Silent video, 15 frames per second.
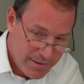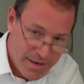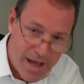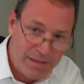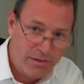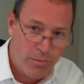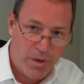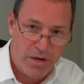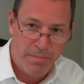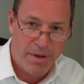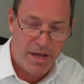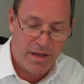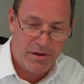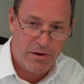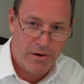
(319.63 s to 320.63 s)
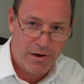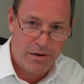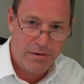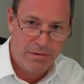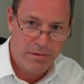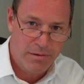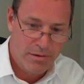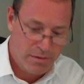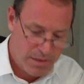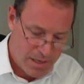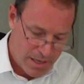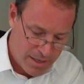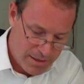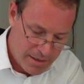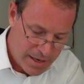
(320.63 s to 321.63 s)
Not the way to buy a car.
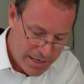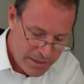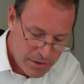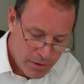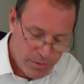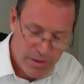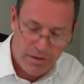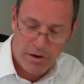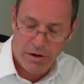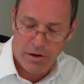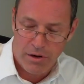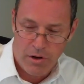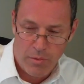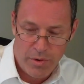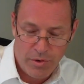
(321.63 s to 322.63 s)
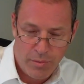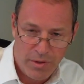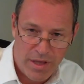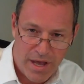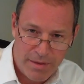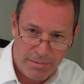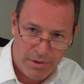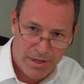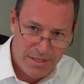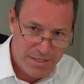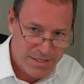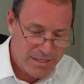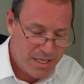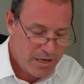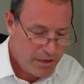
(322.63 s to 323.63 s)
Okay, I know that you're going to go into a lot of
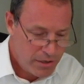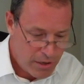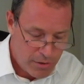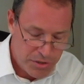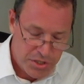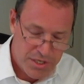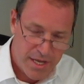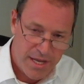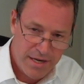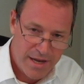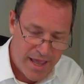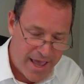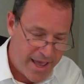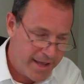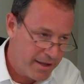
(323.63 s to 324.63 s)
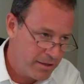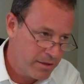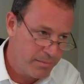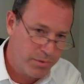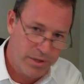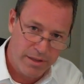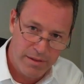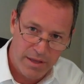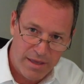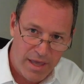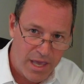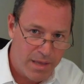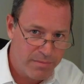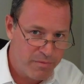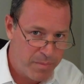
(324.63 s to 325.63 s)
places that negotiate and haggle and play the
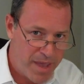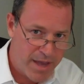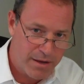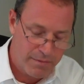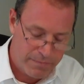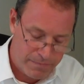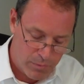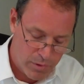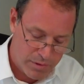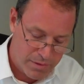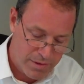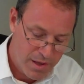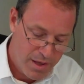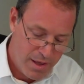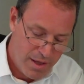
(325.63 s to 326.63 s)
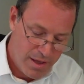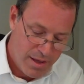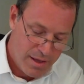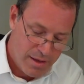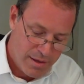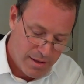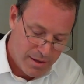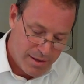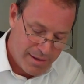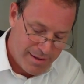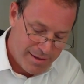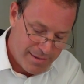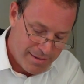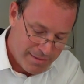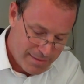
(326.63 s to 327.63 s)
games back and forth.
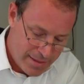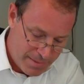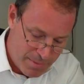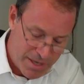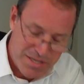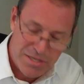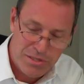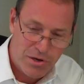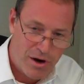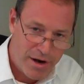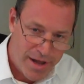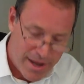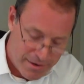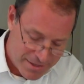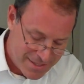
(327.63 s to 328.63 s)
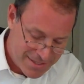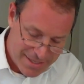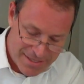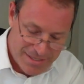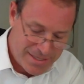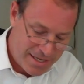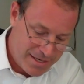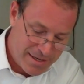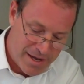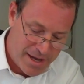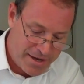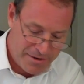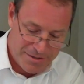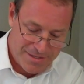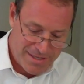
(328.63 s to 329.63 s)
They might start out at
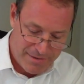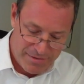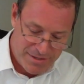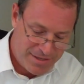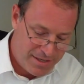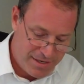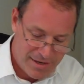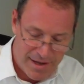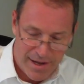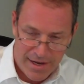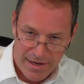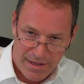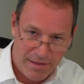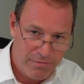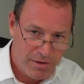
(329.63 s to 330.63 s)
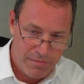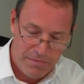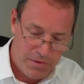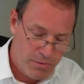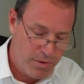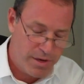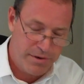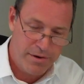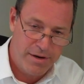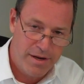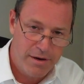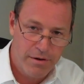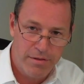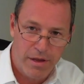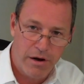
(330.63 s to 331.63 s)
$16,900 or $17,900 and give you a few hundred
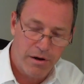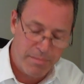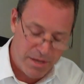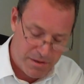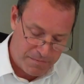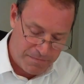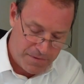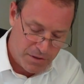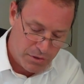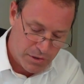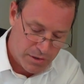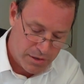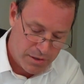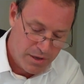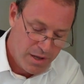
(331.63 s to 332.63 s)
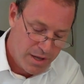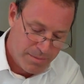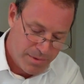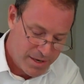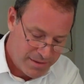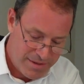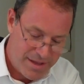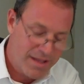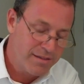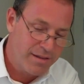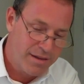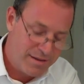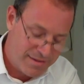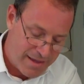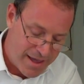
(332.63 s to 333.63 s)
here or there to make you feel good, but at the end
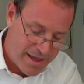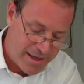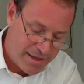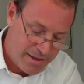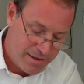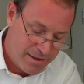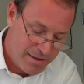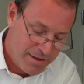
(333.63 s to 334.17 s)
of the day,